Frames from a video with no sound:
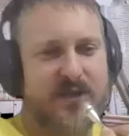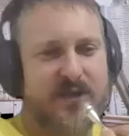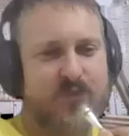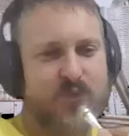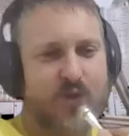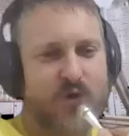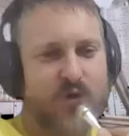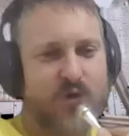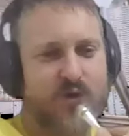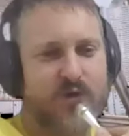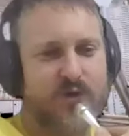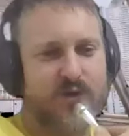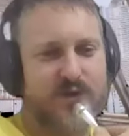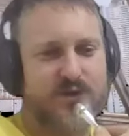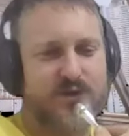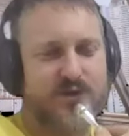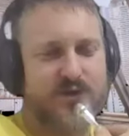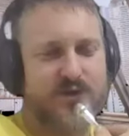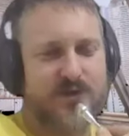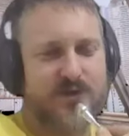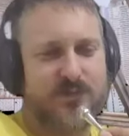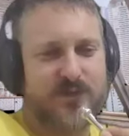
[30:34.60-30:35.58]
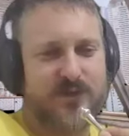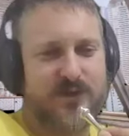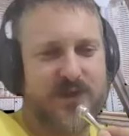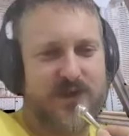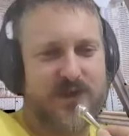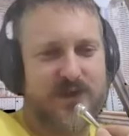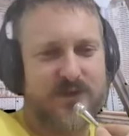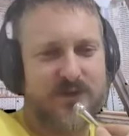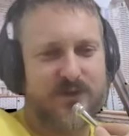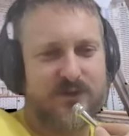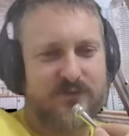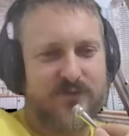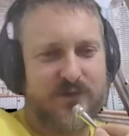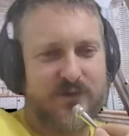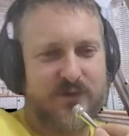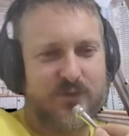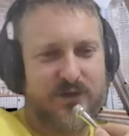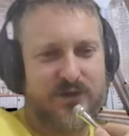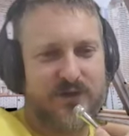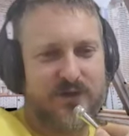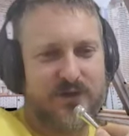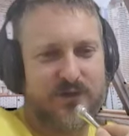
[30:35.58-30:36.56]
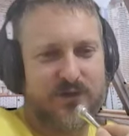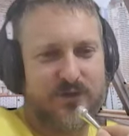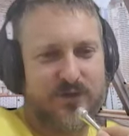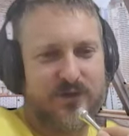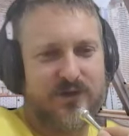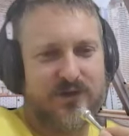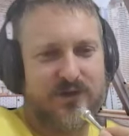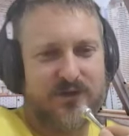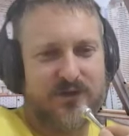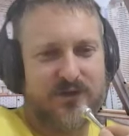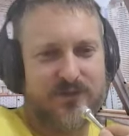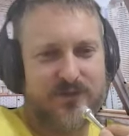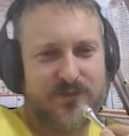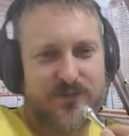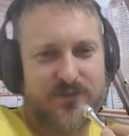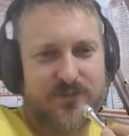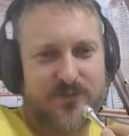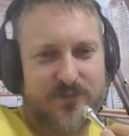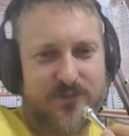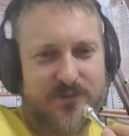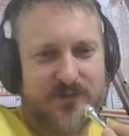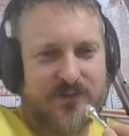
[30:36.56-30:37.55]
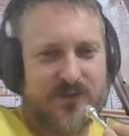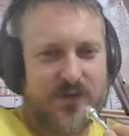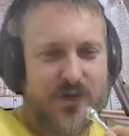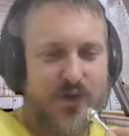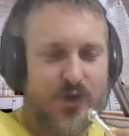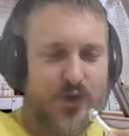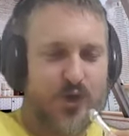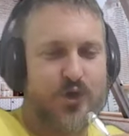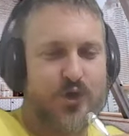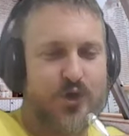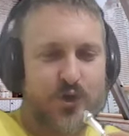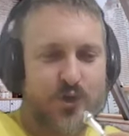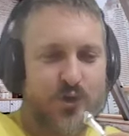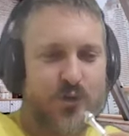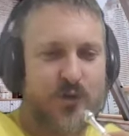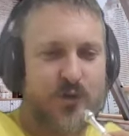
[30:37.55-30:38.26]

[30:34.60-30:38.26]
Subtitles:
warranty stipulation if you went looking into it, man? You should do a